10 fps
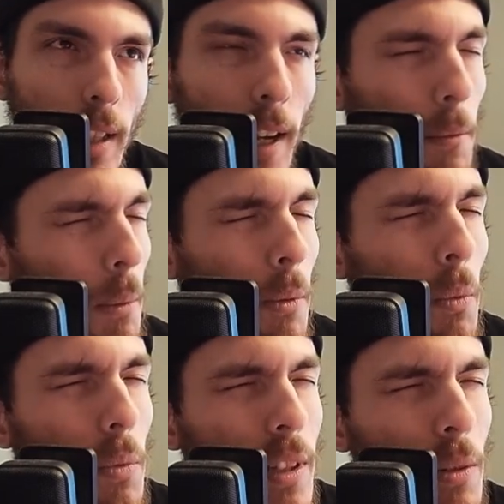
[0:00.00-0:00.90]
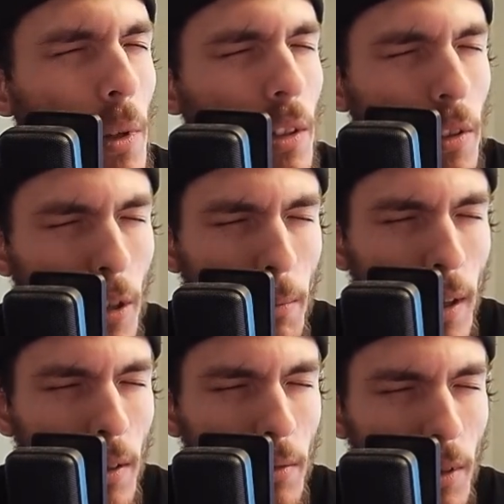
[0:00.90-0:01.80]
I don't remember, did we learn
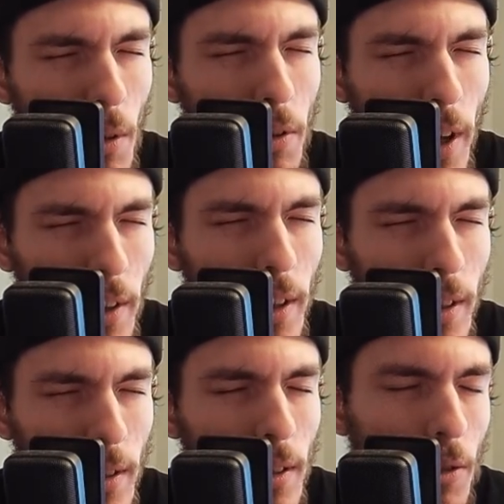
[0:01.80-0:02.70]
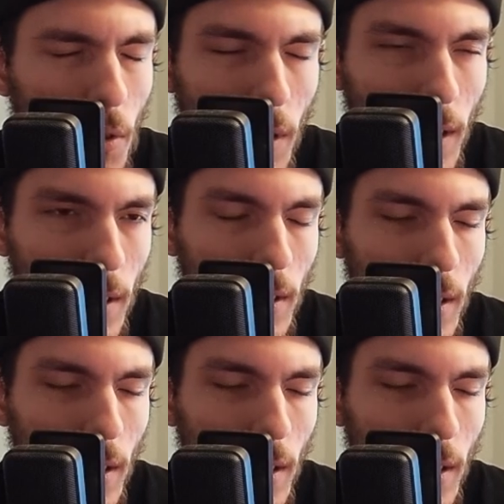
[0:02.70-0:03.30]
about you know Thalia is the tree